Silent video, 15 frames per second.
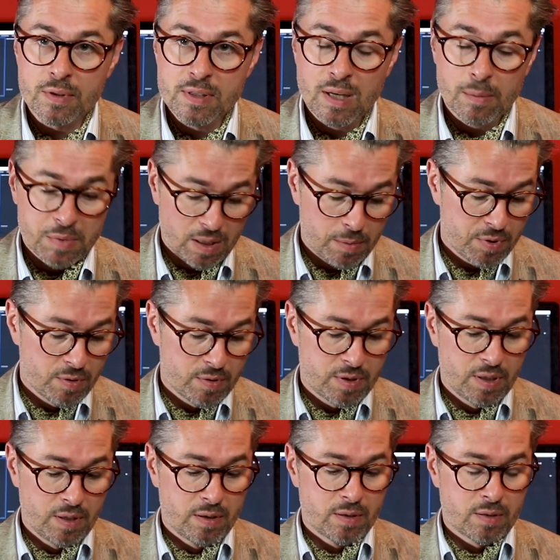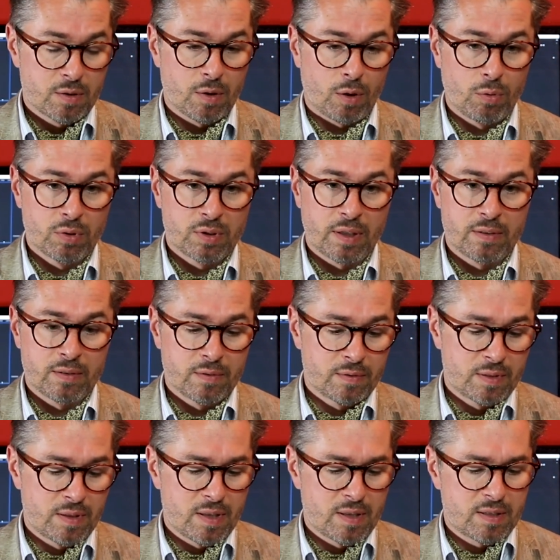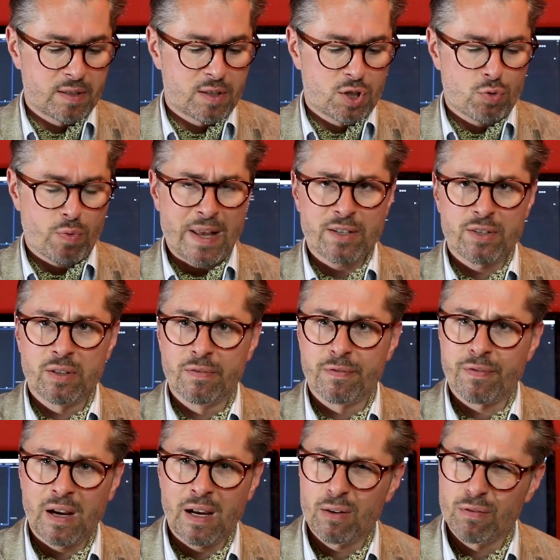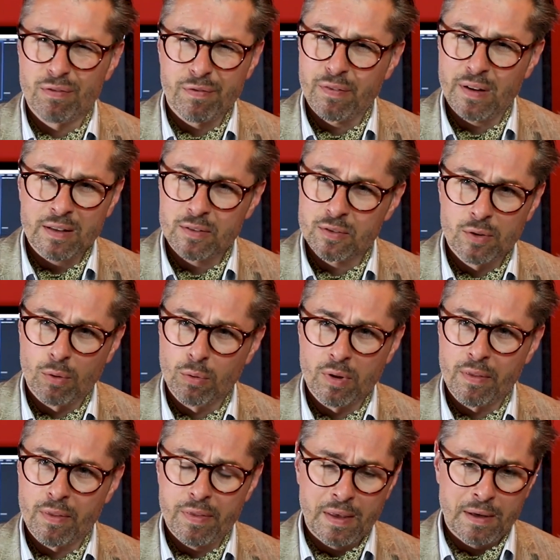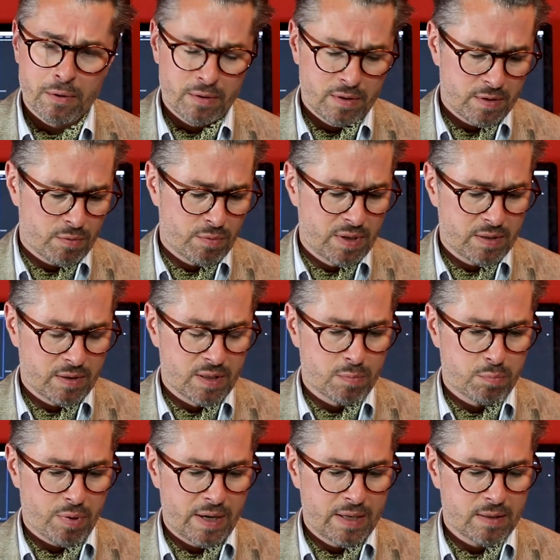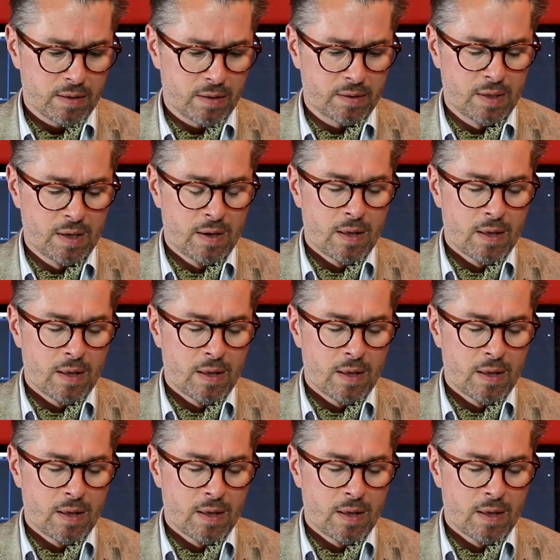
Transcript: Sometimes you see this stretchy flex golden thing on his wrist, this bracelet.